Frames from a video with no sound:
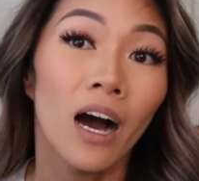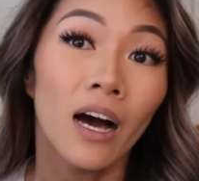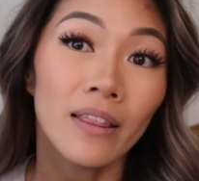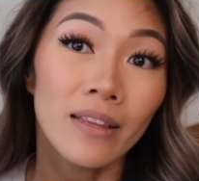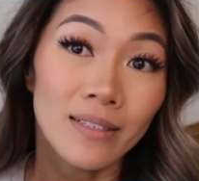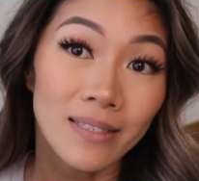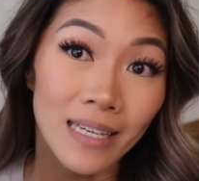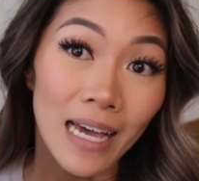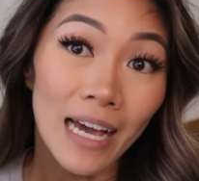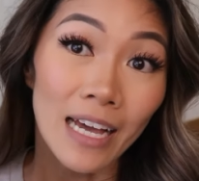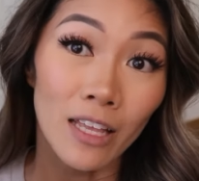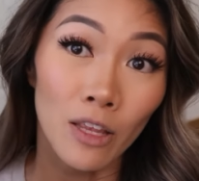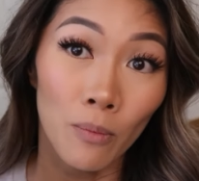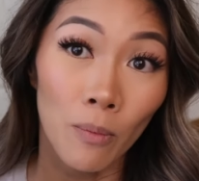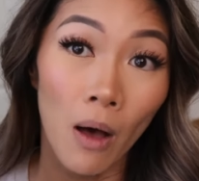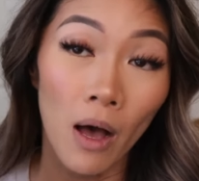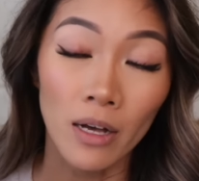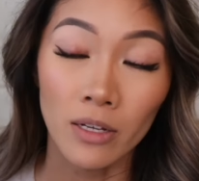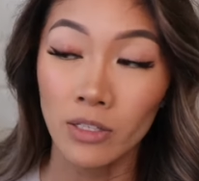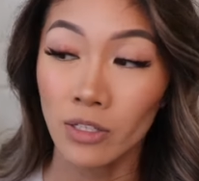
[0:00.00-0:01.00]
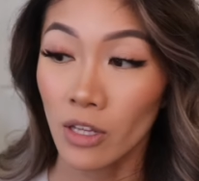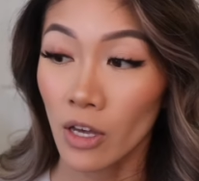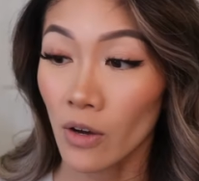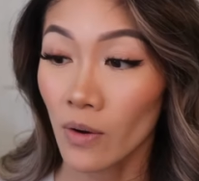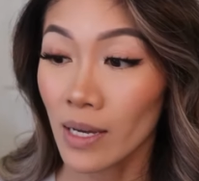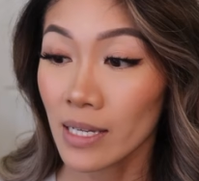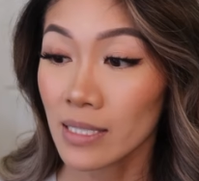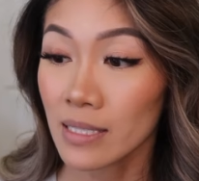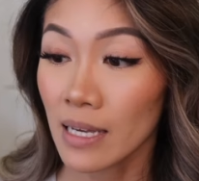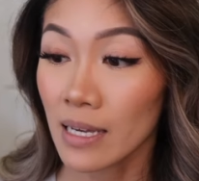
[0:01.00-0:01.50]
On the side of the box
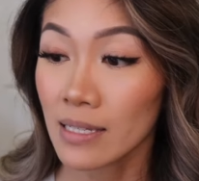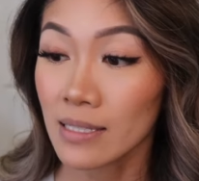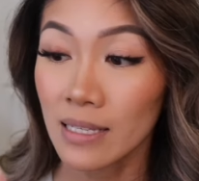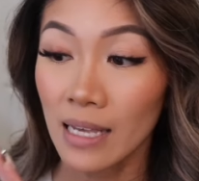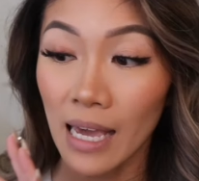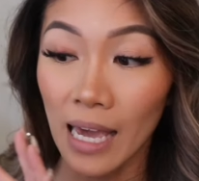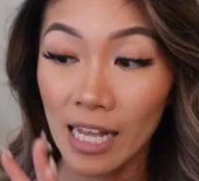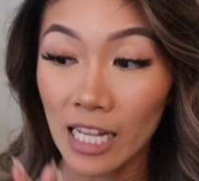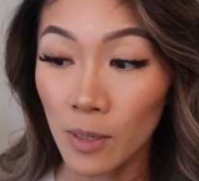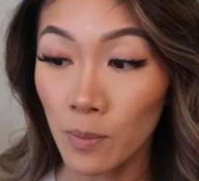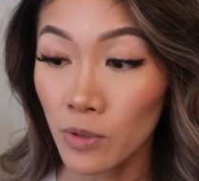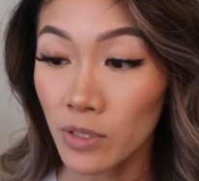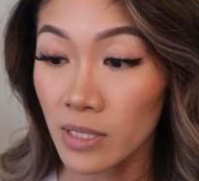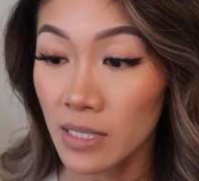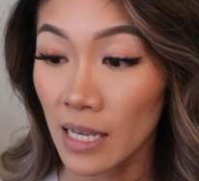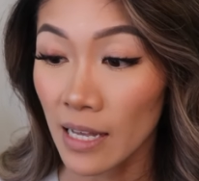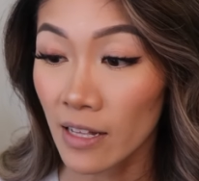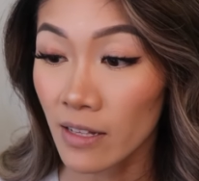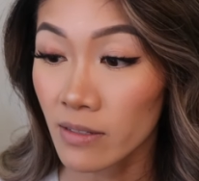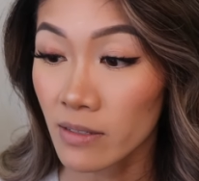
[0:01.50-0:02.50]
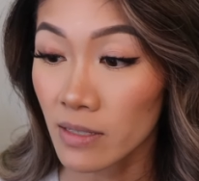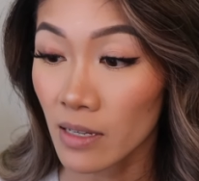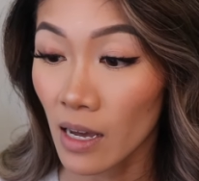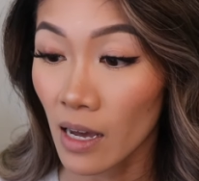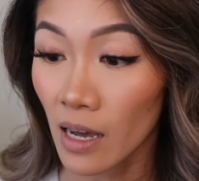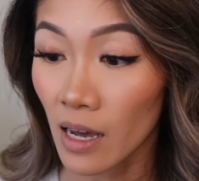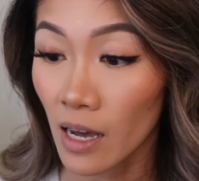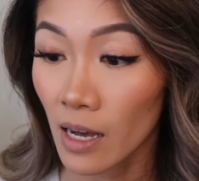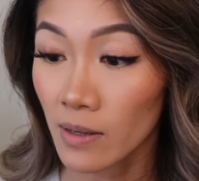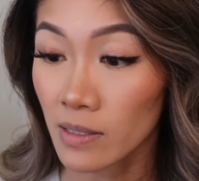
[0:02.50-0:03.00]
though, it says eighty percent
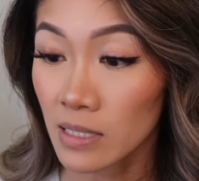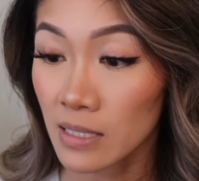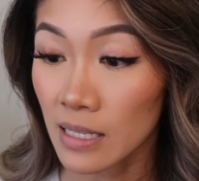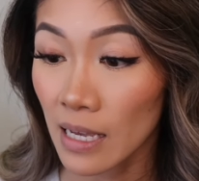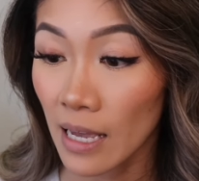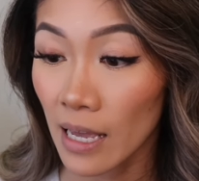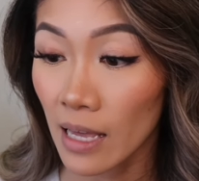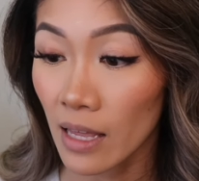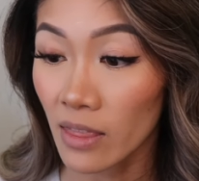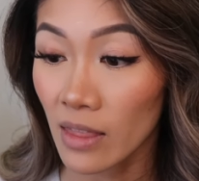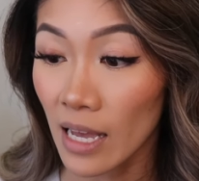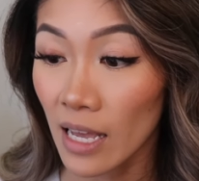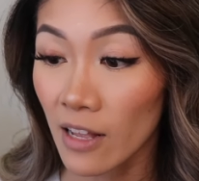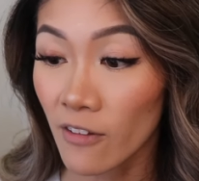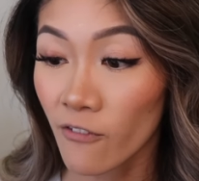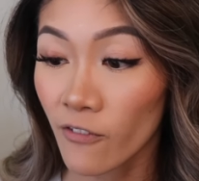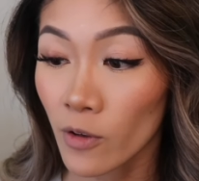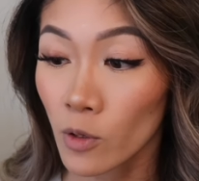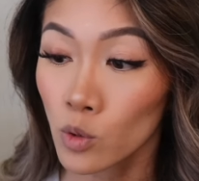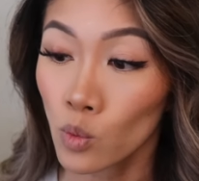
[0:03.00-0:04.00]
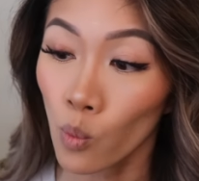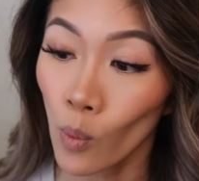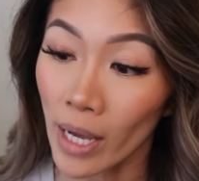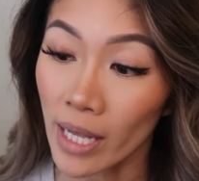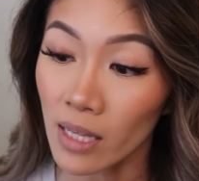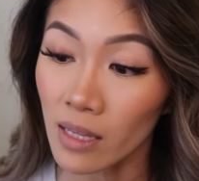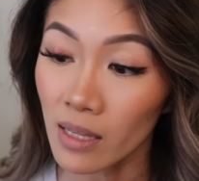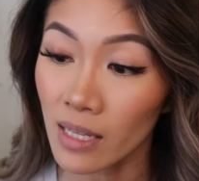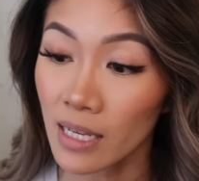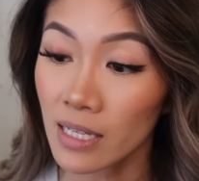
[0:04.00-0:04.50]
uh, say that it feels
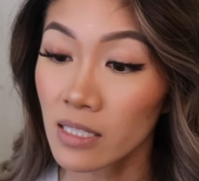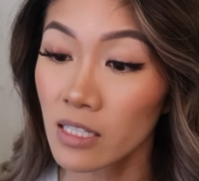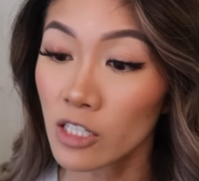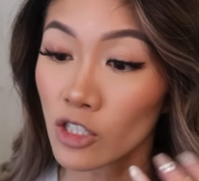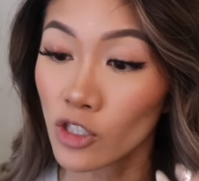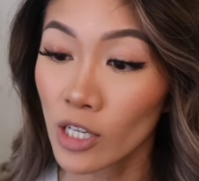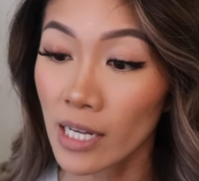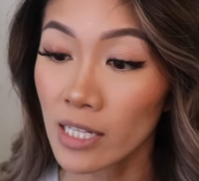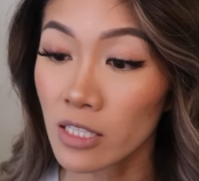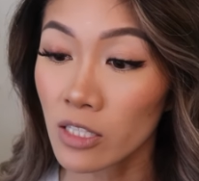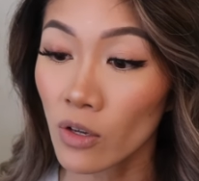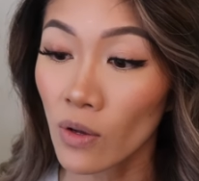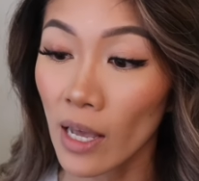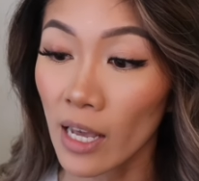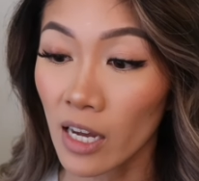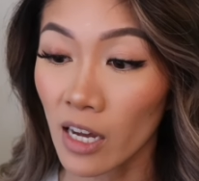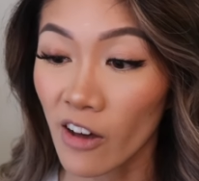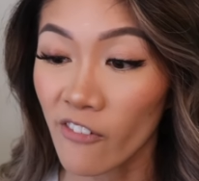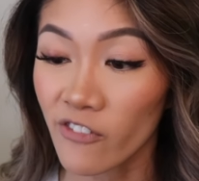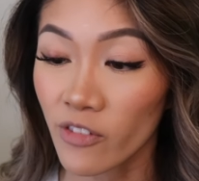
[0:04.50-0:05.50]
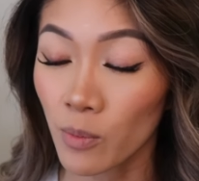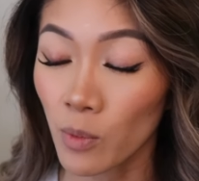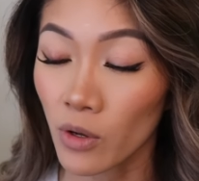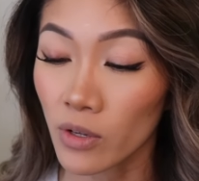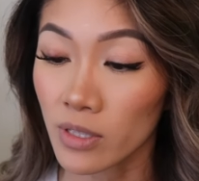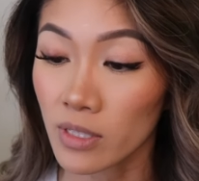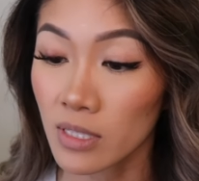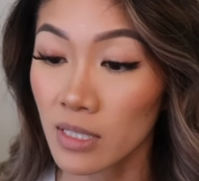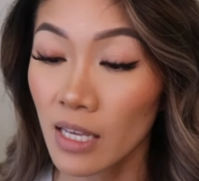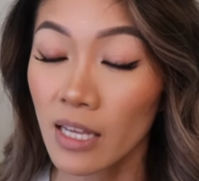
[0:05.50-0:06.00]
weightless, gentle, and comfortable
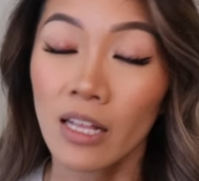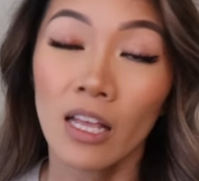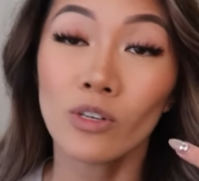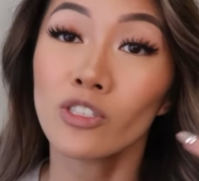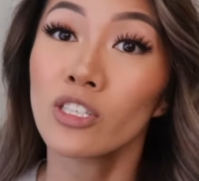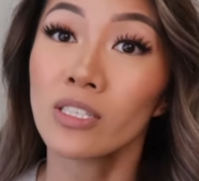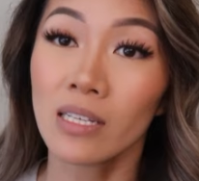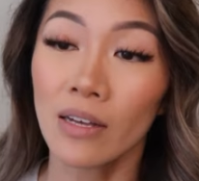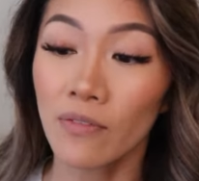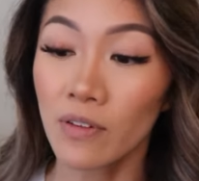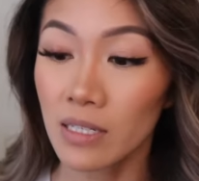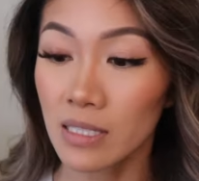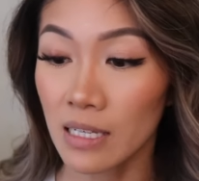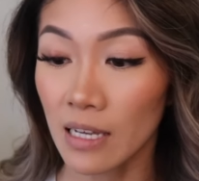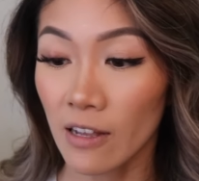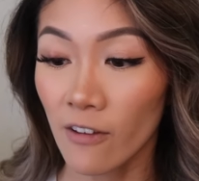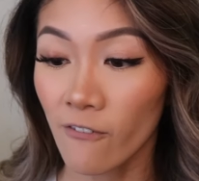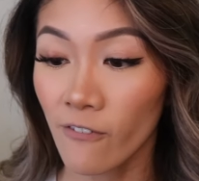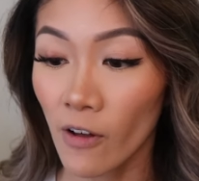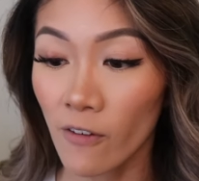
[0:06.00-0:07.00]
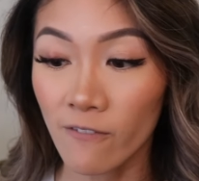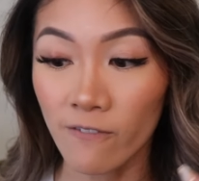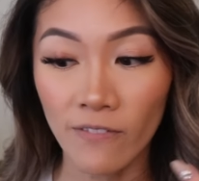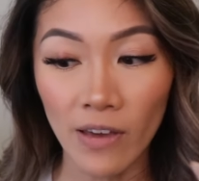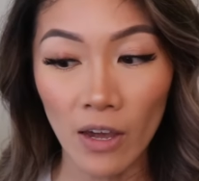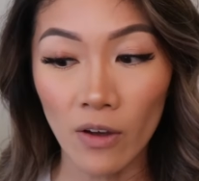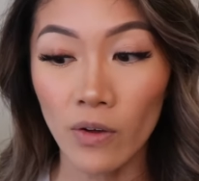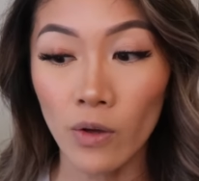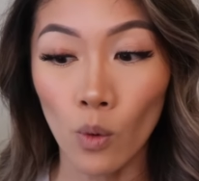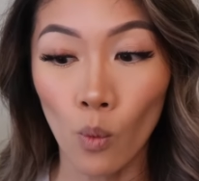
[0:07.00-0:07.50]
on the skin, which it definitely did. It felt
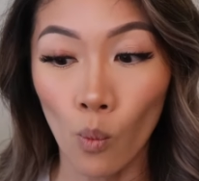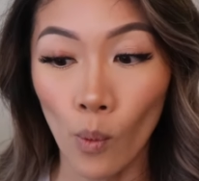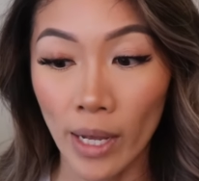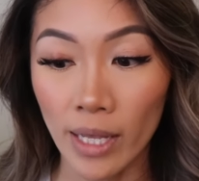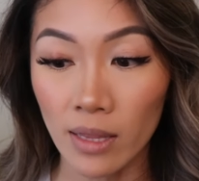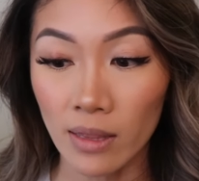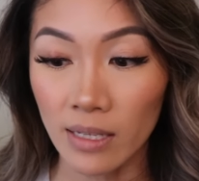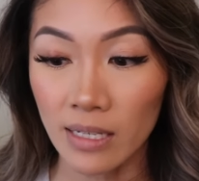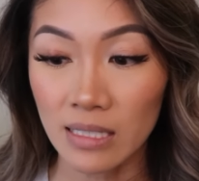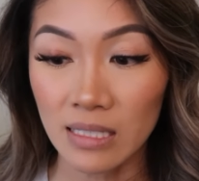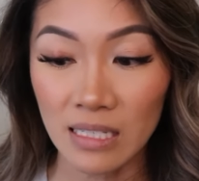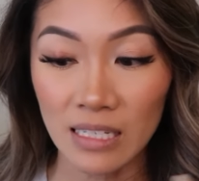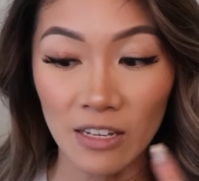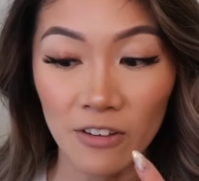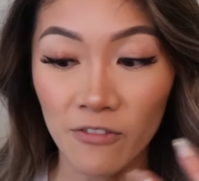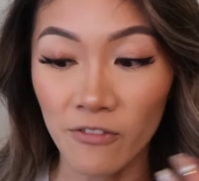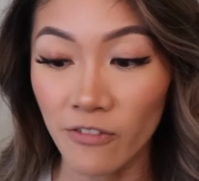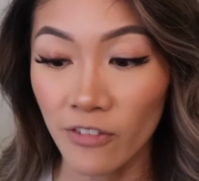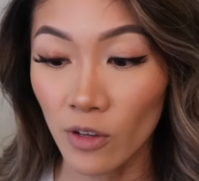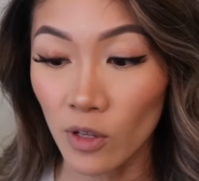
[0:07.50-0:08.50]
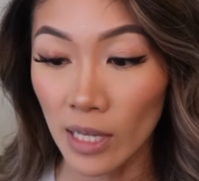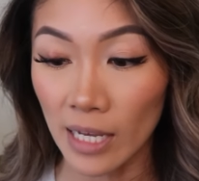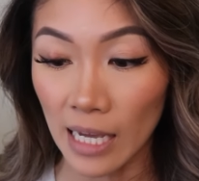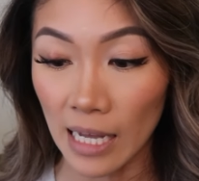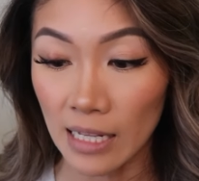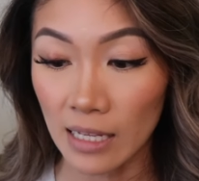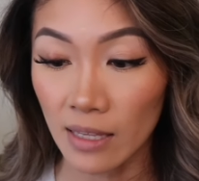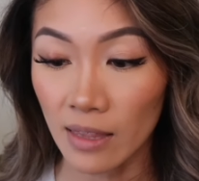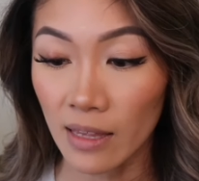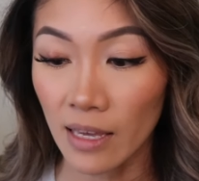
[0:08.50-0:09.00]
very weightless. It didn't feel like
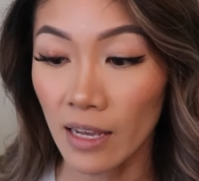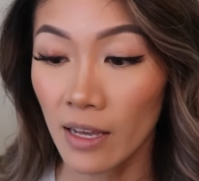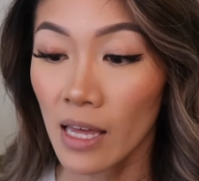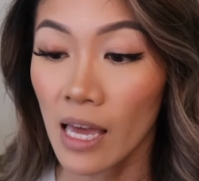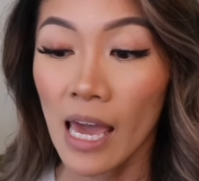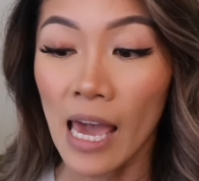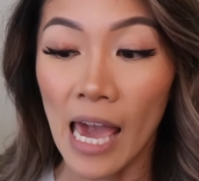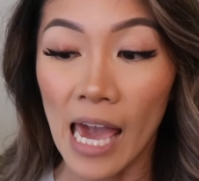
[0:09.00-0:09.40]
anything.